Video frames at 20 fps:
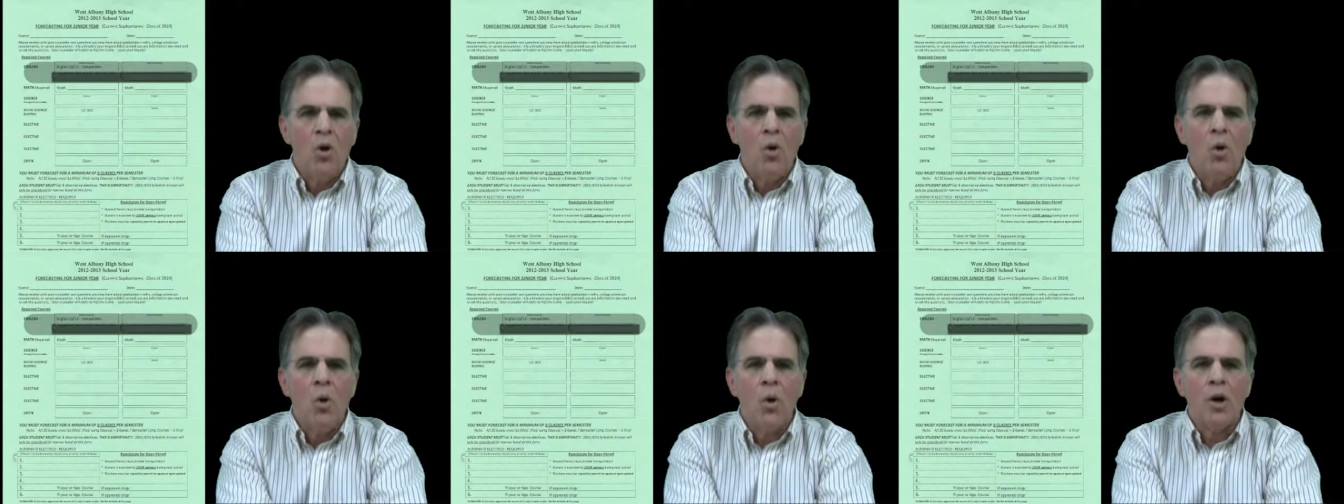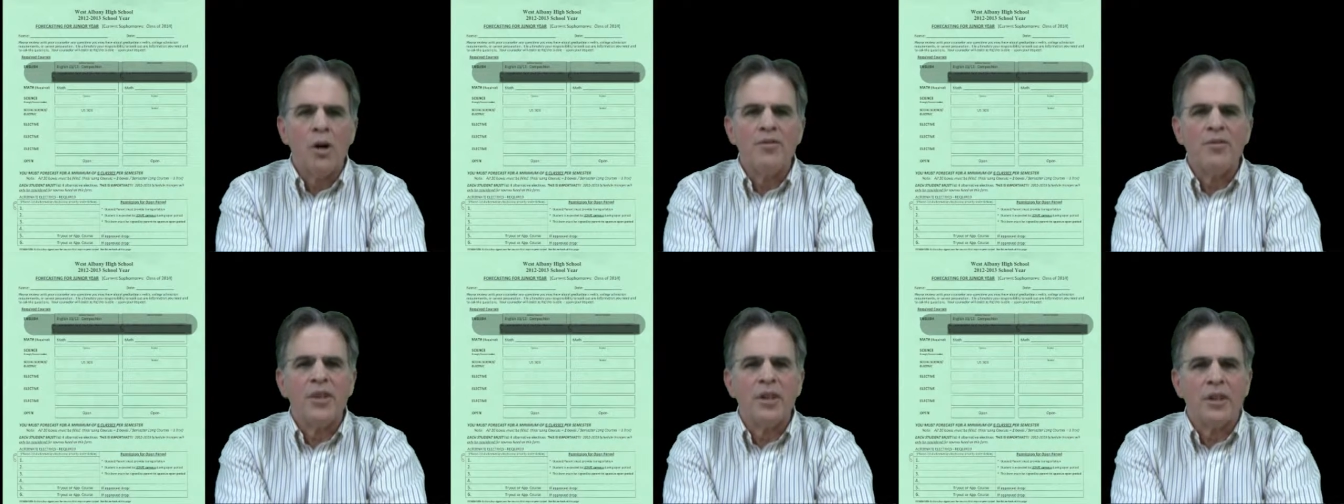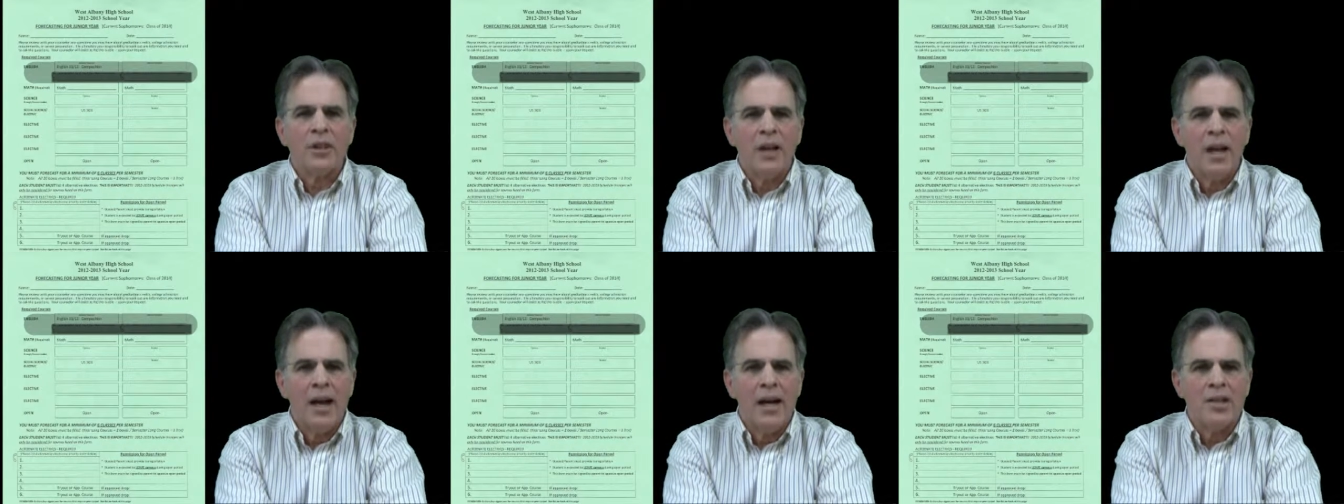or if the
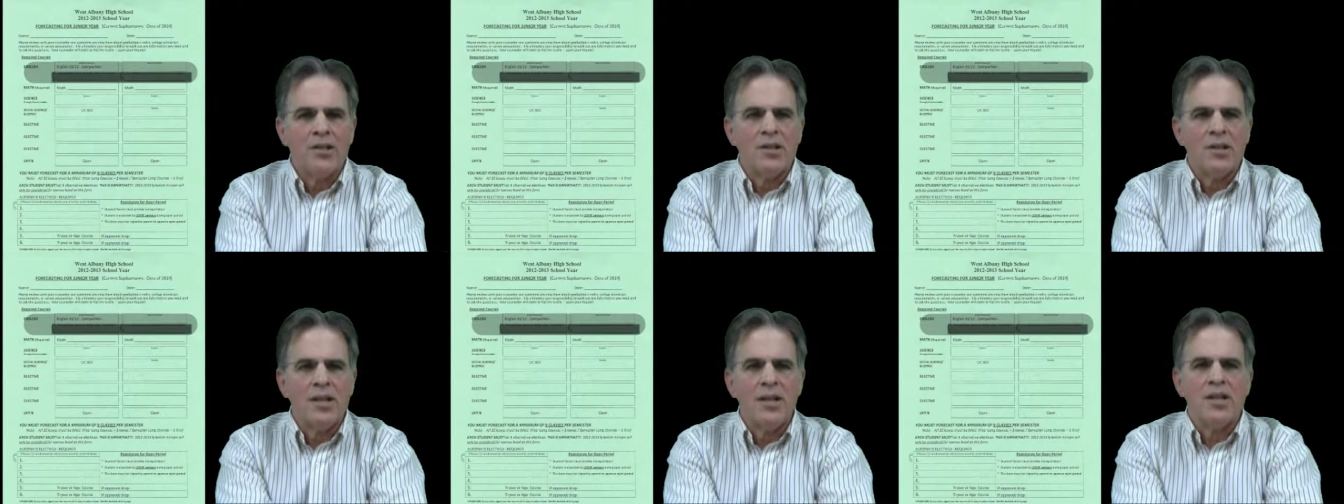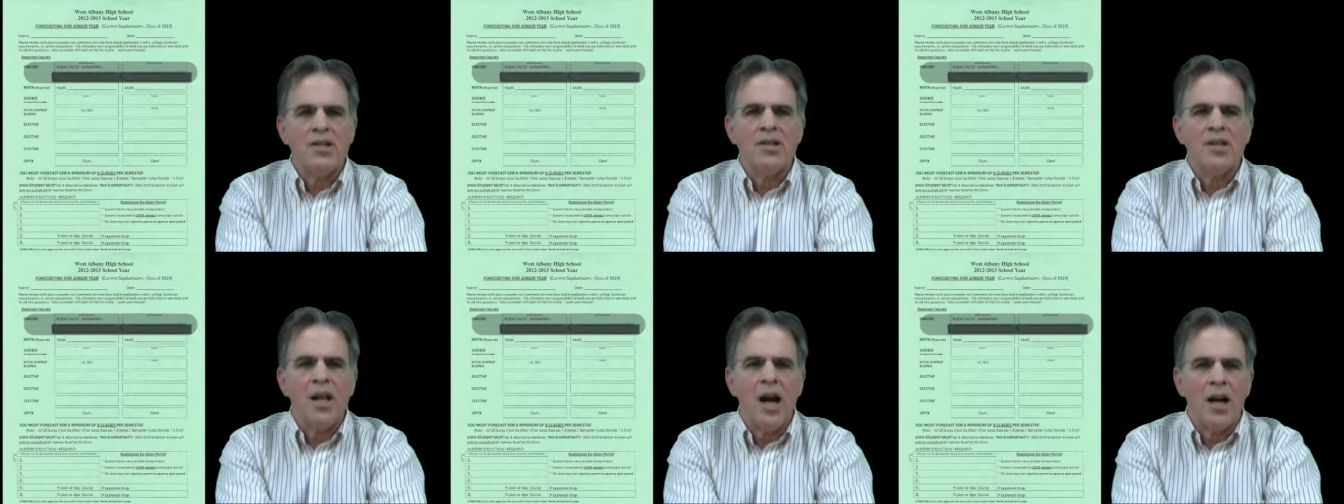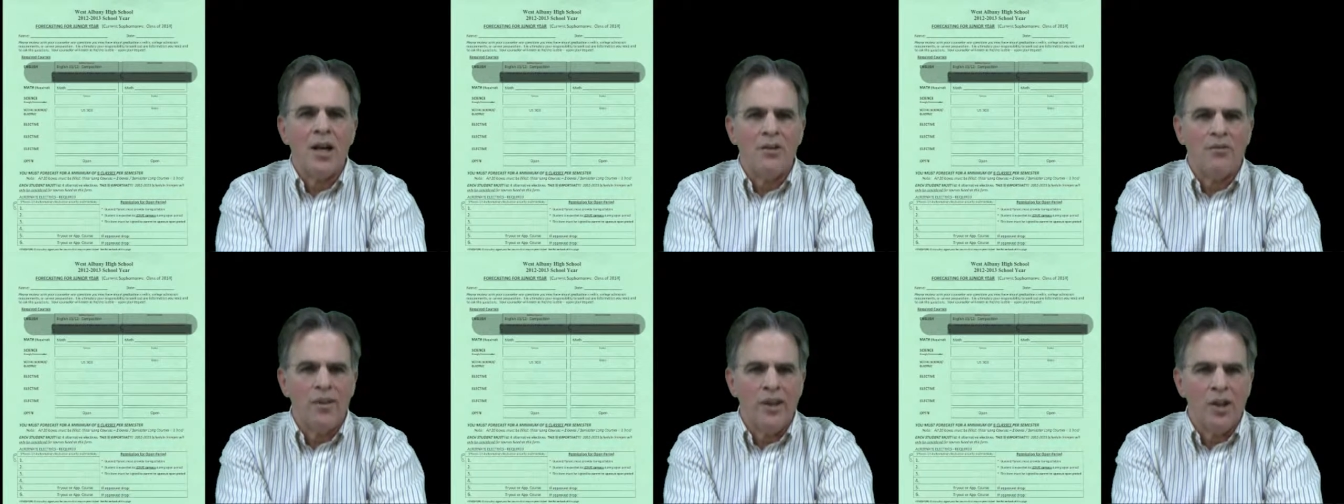class is
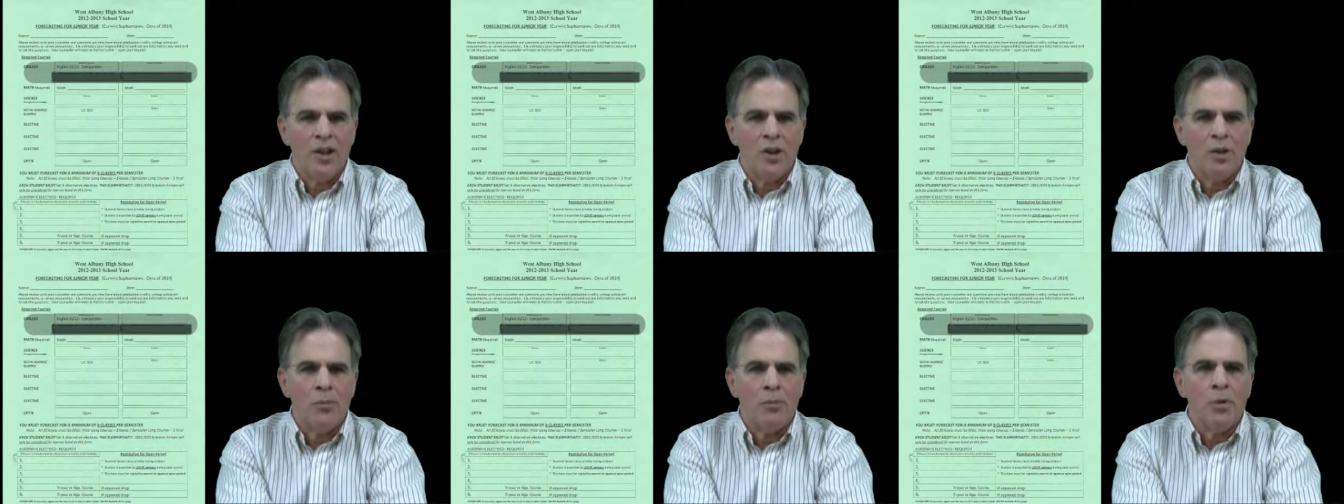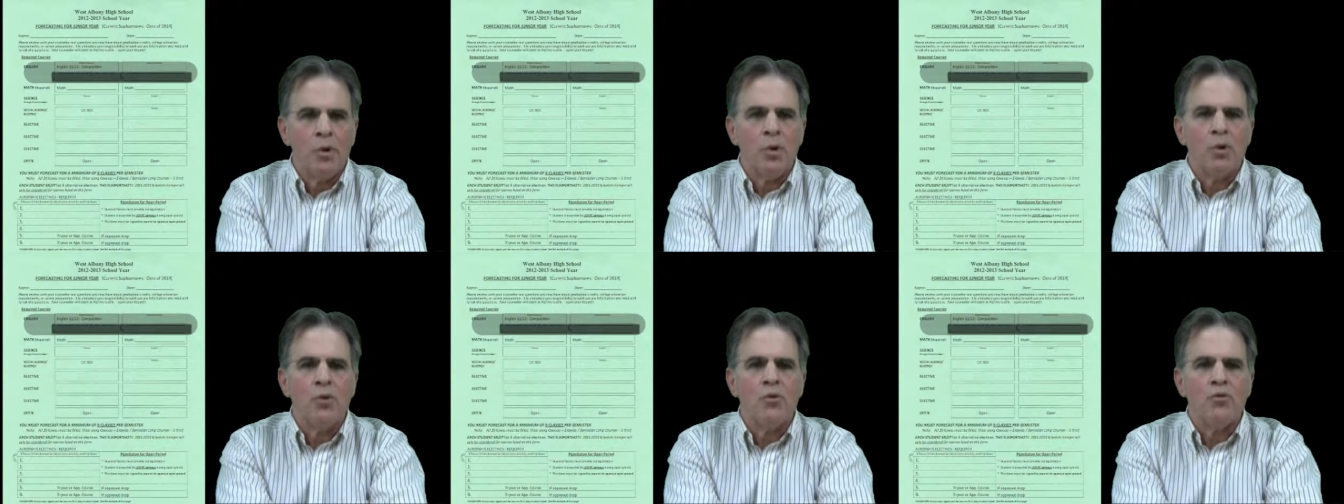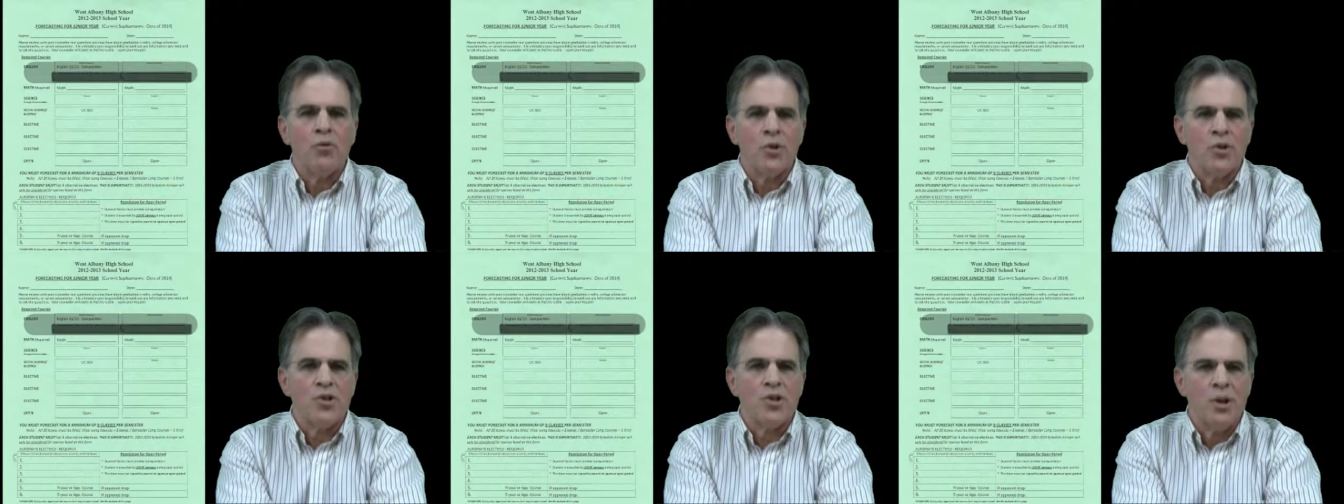not available
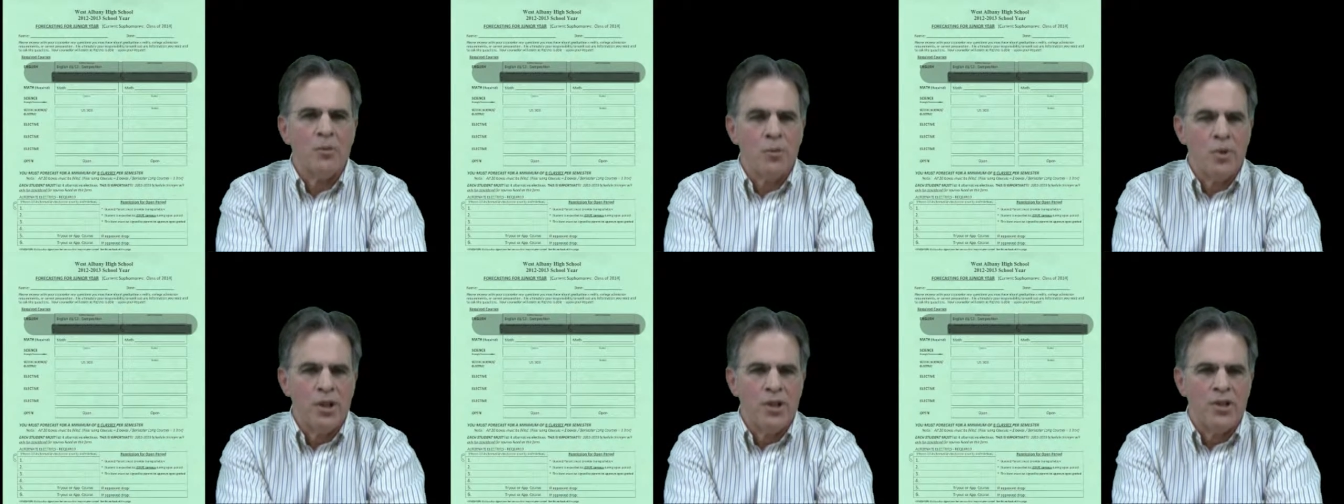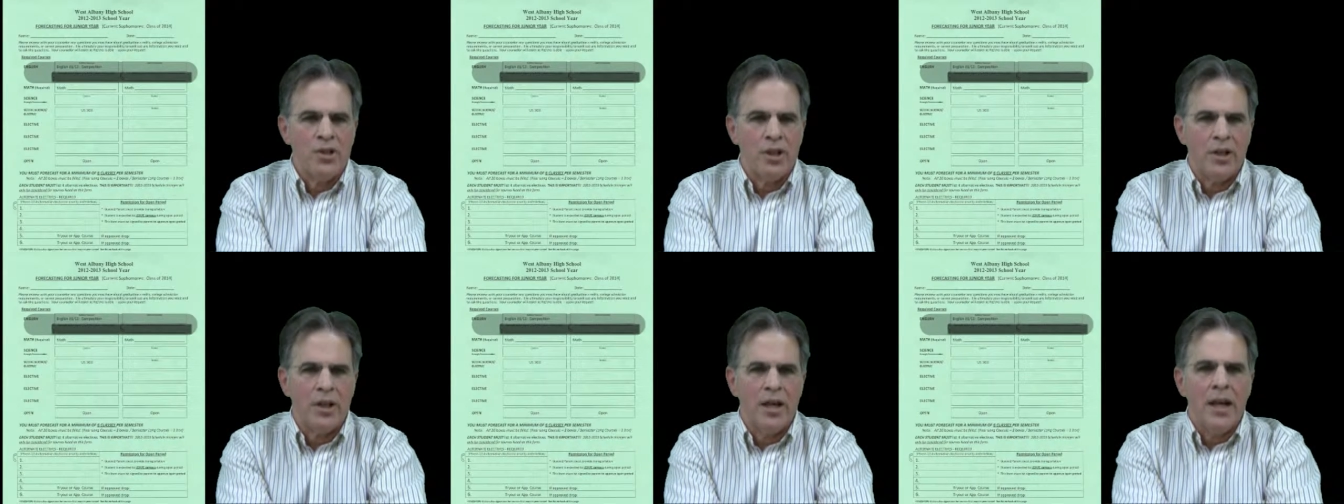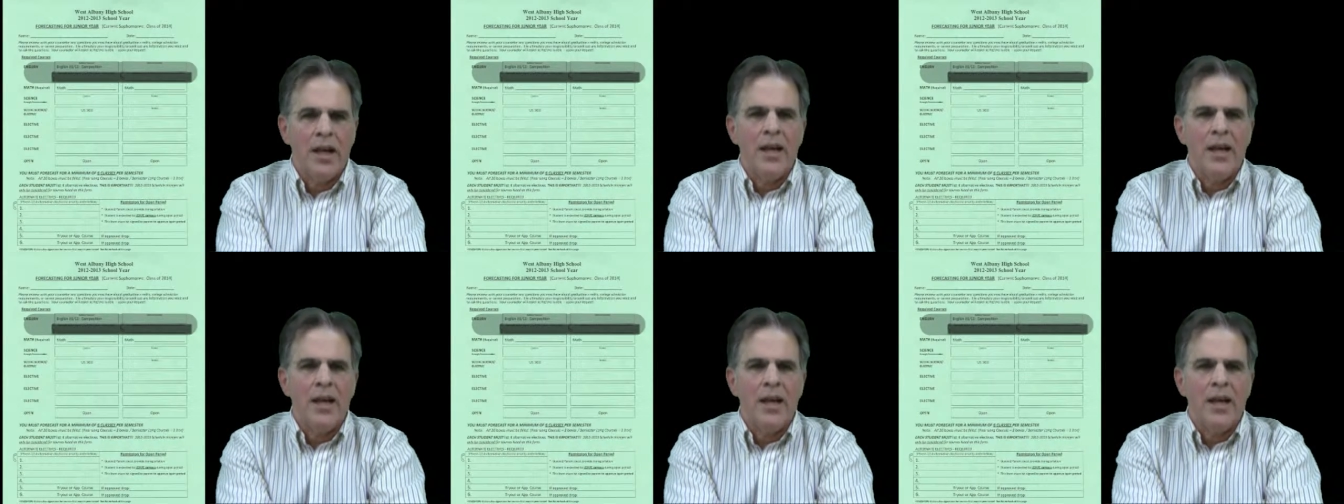for some reason.